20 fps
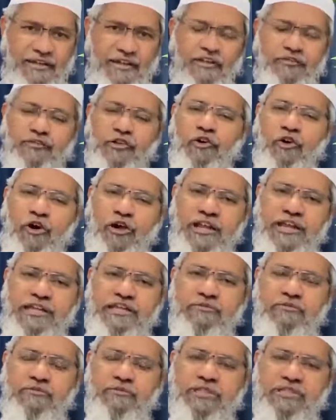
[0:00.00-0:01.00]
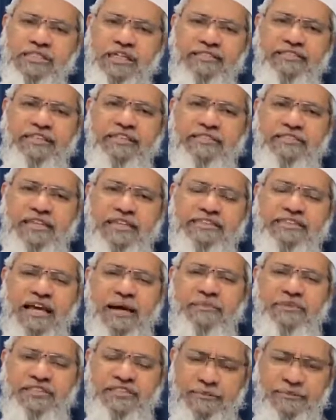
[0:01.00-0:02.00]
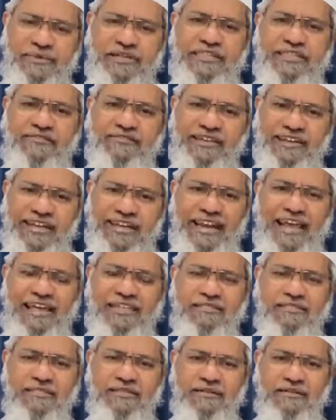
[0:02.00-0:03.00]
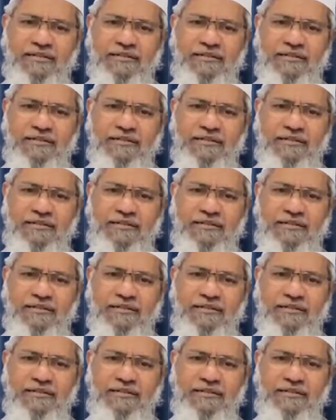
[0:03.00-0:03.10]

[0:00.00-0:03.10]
So according to this Hadith in Jami Tirmidhi, we realize